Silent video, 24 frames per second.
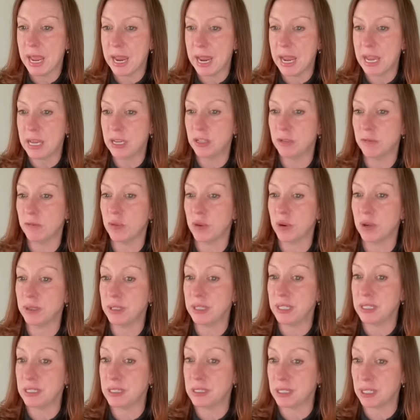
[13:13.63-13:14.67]
and for
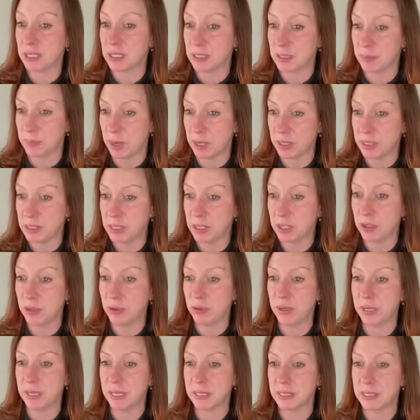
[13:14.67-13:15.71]
at least 6 months,
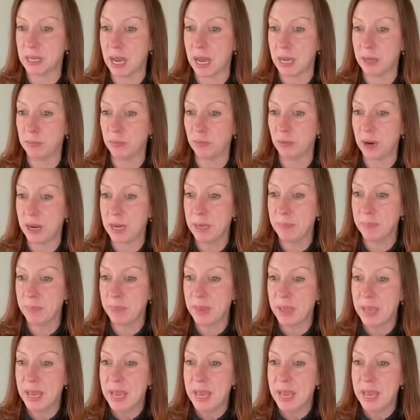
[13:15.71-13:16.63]
including a time frame.